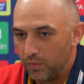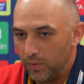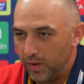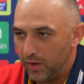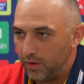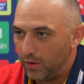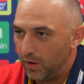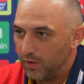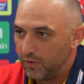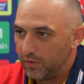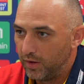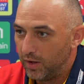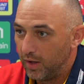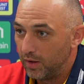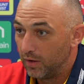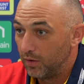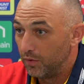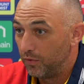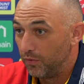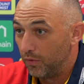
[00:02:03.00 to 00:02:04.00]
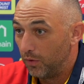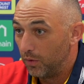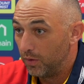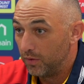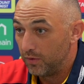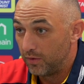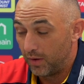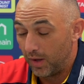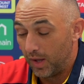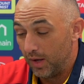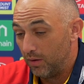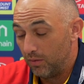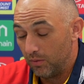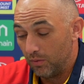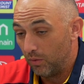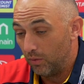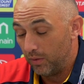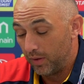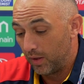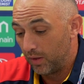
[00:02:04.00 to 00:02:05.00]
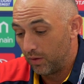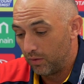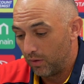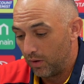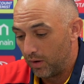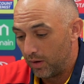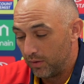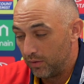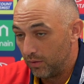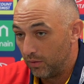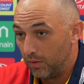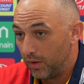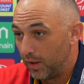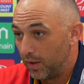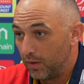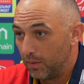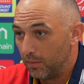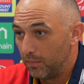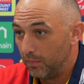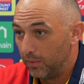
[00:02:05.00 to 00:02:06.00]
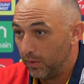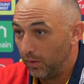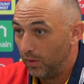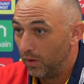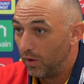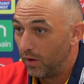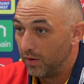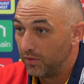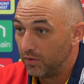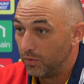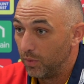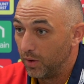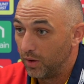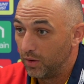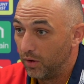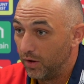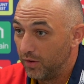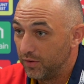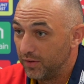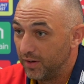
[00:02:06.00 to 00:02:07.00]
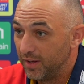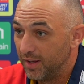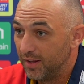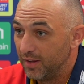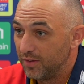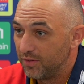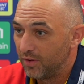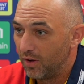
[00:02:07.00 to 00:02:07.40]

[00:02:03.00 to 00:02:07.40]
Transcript: really closely together, the forwards and all the other guys, the lines have worked closely together.